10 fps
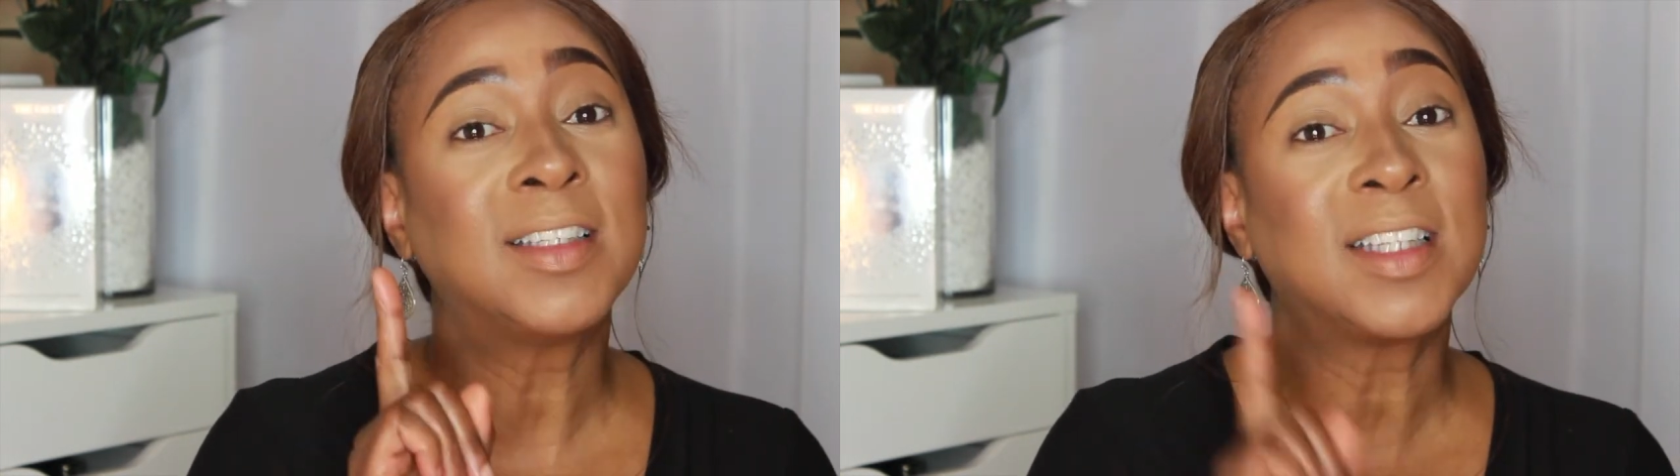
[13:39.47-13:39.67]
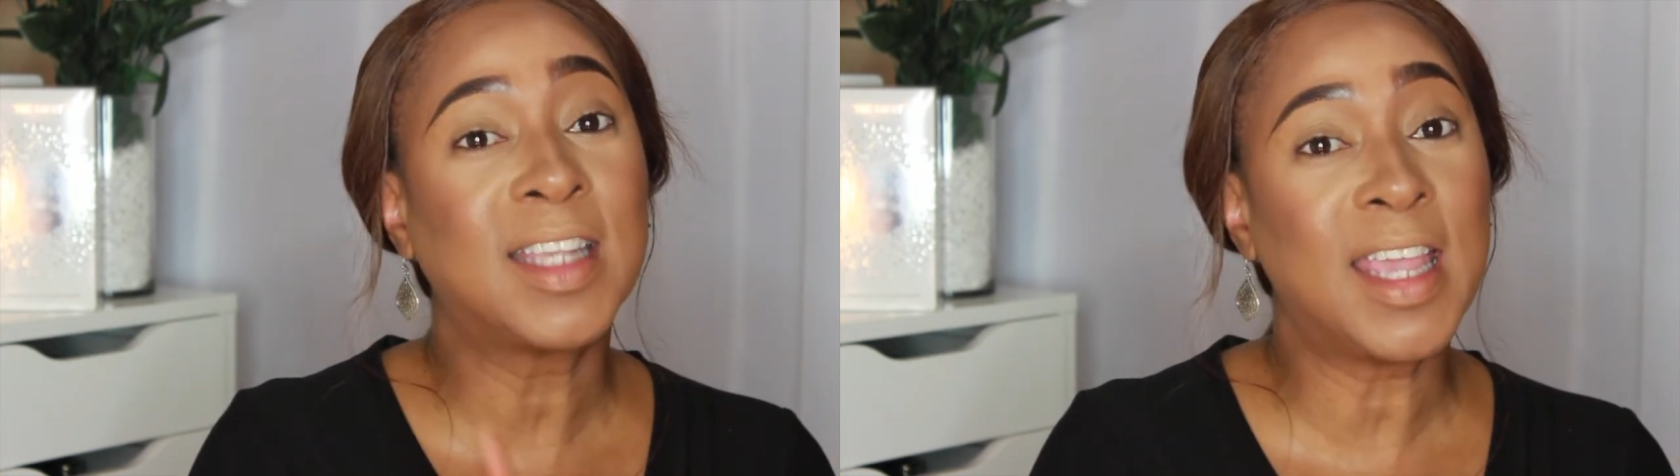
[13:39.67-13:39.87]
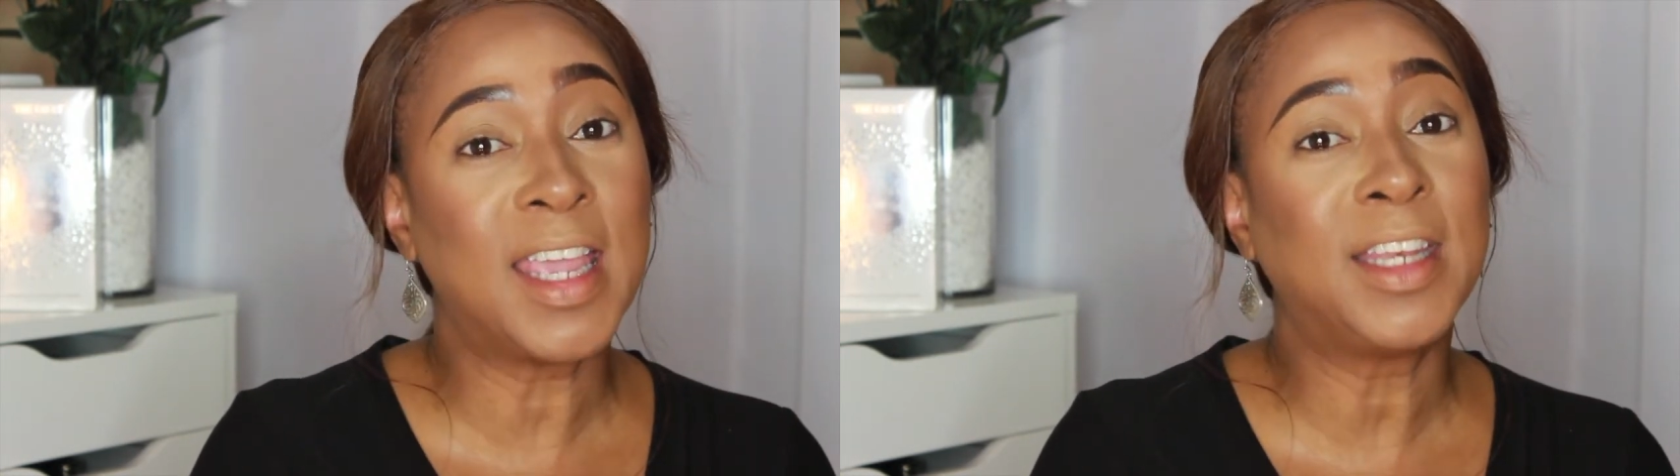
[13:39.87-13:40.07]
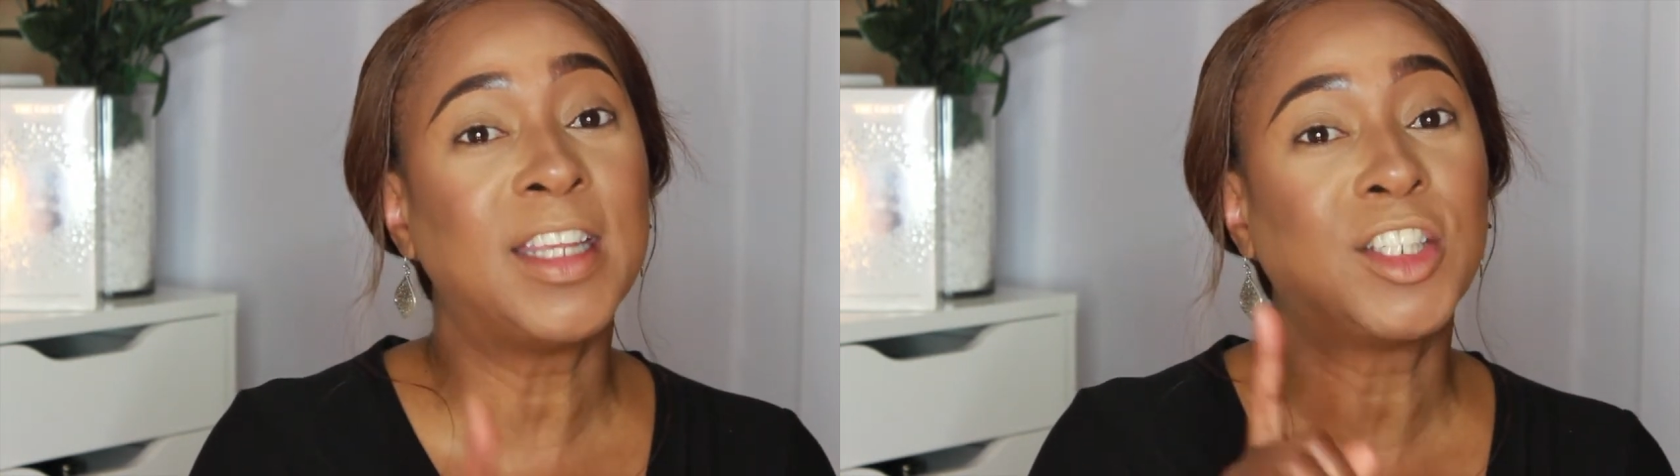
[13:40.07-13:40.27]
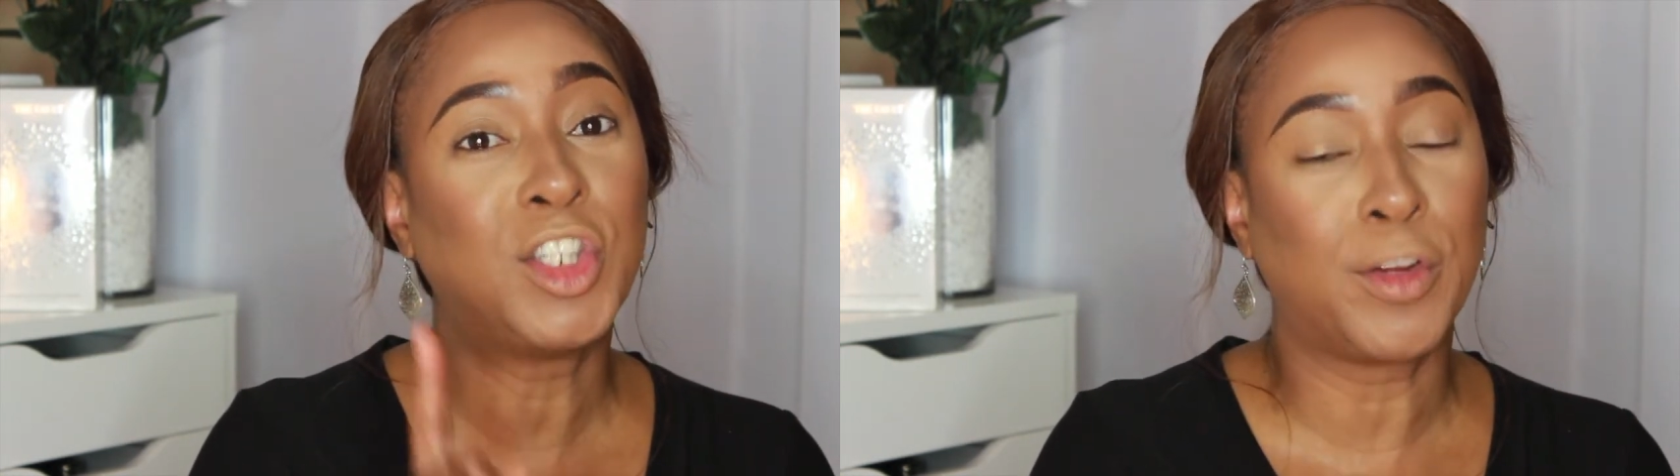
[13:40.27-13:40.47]
skin
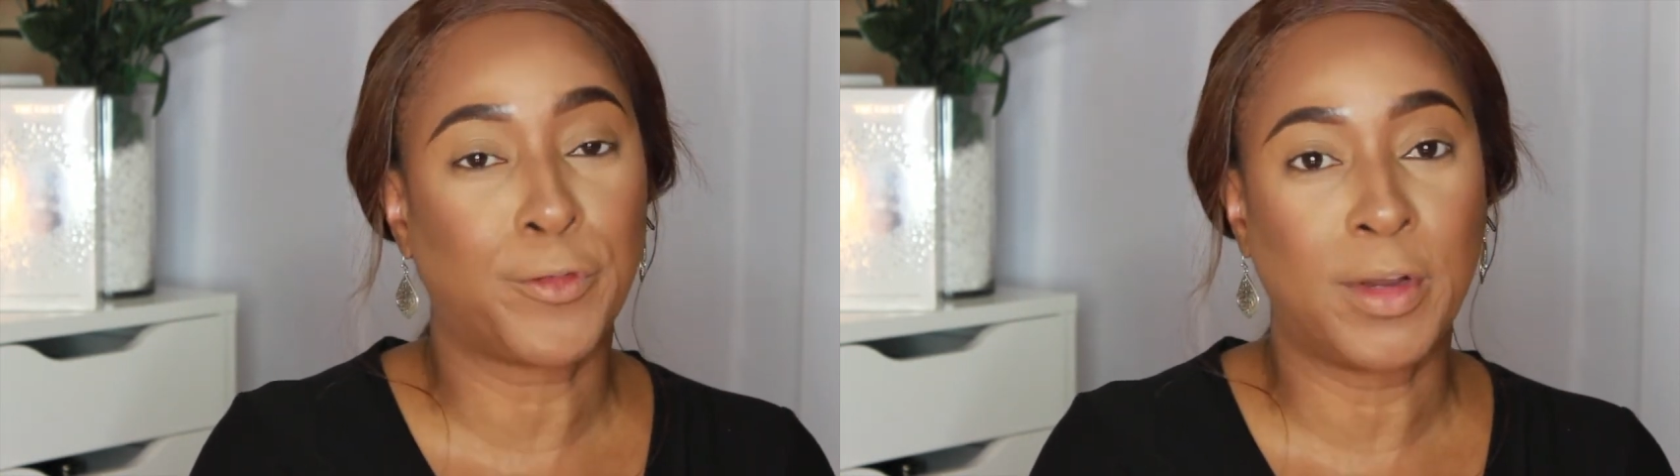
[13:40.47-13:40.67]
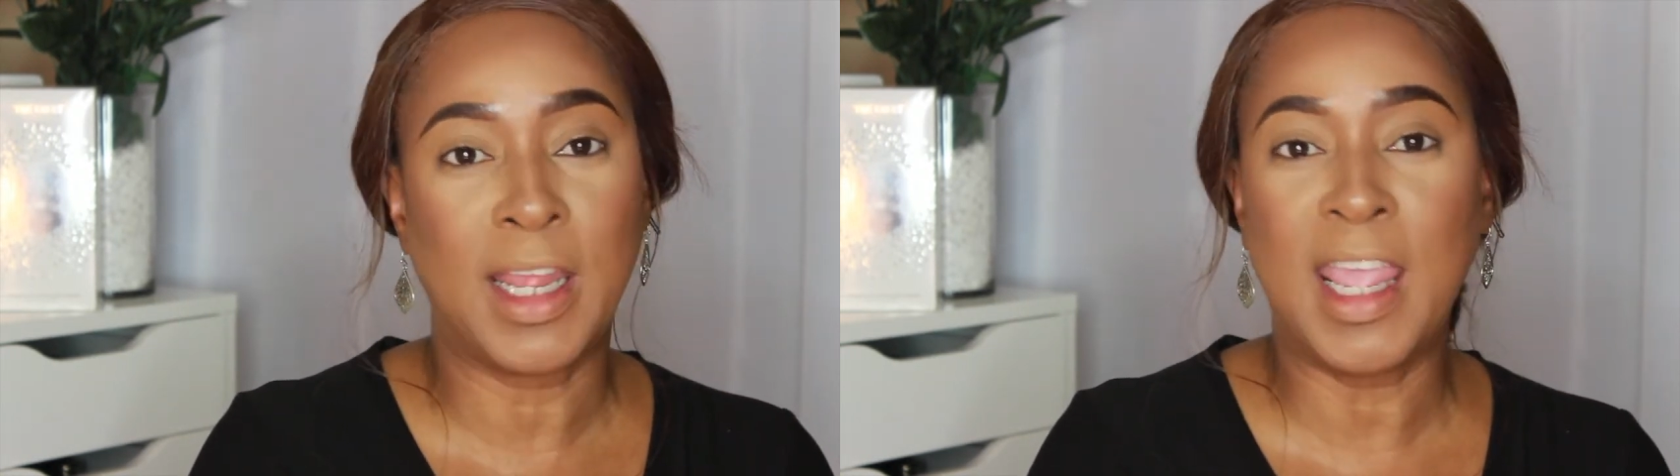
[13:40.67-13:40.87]
is different.